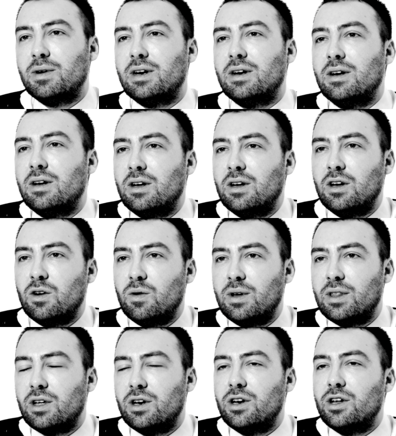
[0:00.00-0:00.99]
but
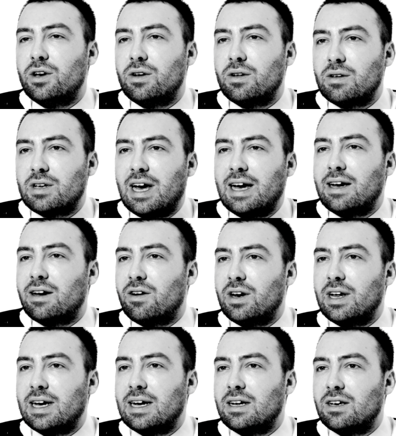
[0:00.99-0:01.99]
with a new take
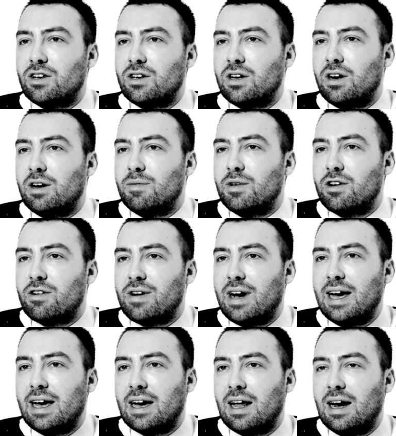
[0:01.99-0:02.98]
on it each time you
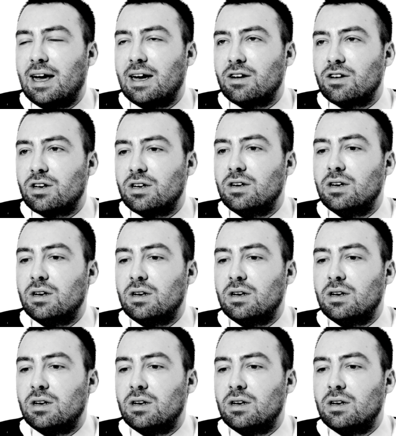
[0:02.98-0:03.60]
create a collection.